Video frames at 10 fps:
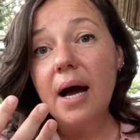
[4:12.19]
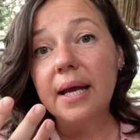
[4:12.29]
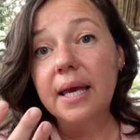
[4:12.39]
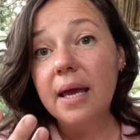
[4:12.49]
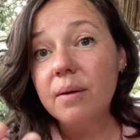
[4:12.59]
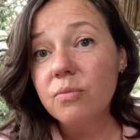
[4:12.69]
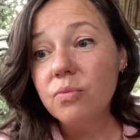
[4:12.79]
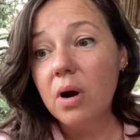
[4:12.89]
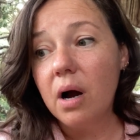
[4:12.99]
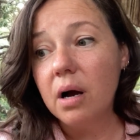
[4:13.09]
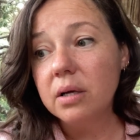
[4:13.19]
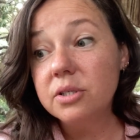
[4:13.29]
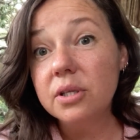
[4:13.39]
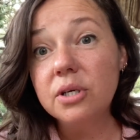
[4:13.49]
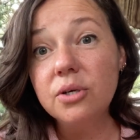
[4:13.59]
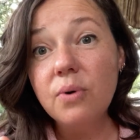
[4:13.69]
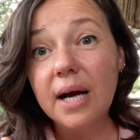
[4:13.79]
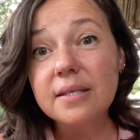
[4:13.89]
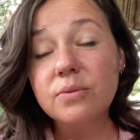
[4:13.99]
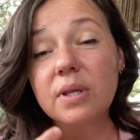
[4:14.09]
I came to the
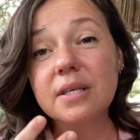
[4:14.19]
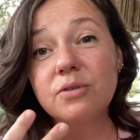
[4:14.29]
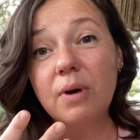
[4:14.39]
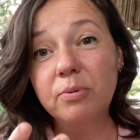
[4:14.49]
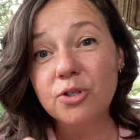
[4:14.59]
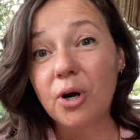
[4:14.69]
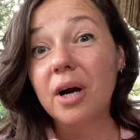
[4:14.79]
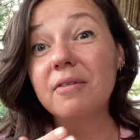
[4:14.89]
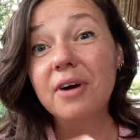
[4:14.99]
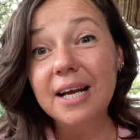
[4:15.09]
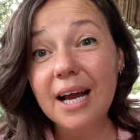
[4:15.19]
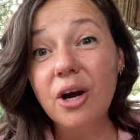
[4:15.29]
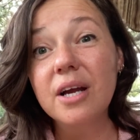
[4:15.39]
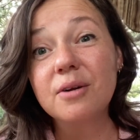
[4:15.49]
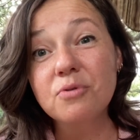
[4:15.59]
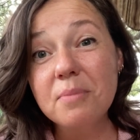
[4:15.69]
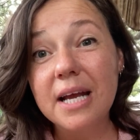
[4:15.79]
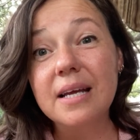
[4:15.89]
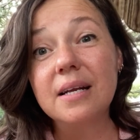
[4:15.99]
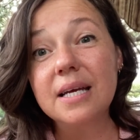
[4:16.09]
US with this repertoire of Hungarian,
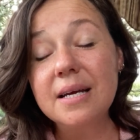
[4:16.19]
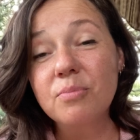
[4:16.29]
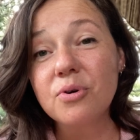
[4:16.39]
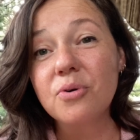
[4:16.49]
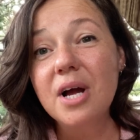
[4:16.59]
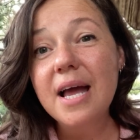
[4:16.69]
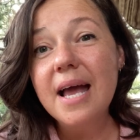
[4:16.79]
Romanian, Hebrew,